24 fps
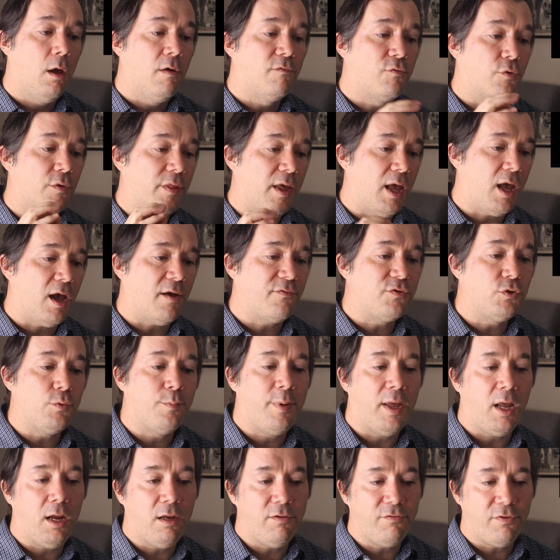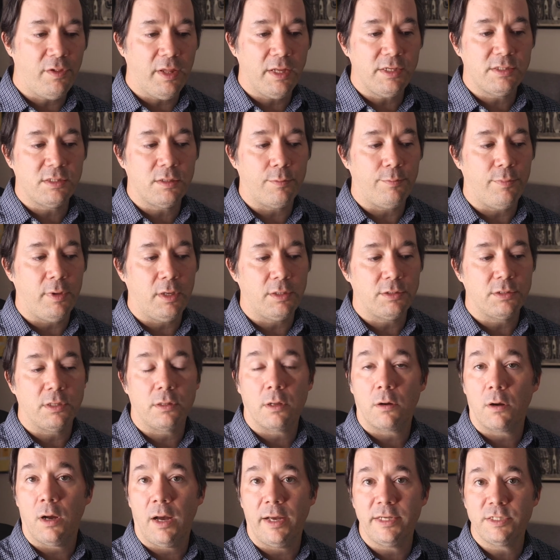where they have to painfully submit to
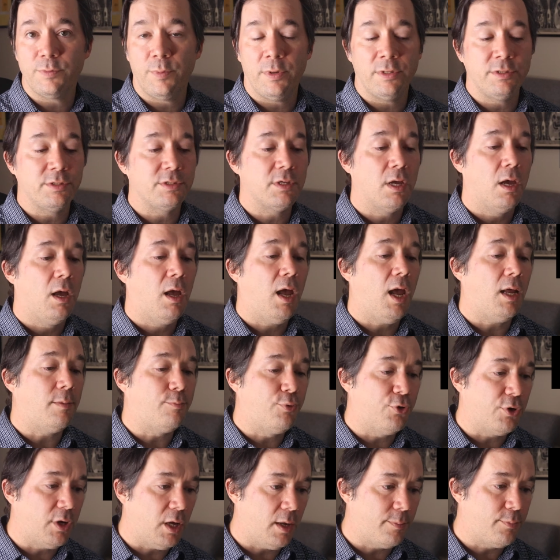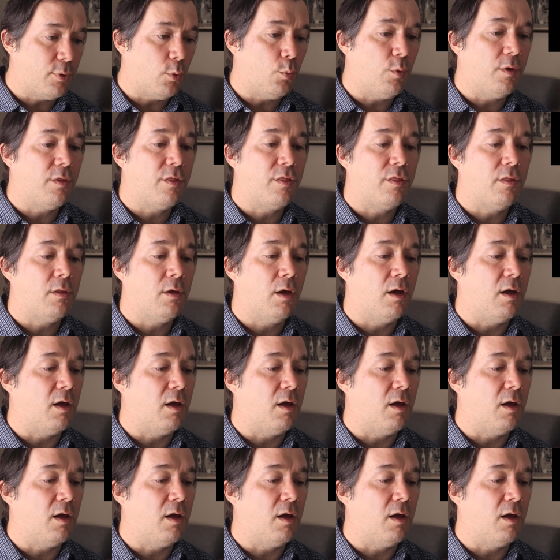their husbands and put up with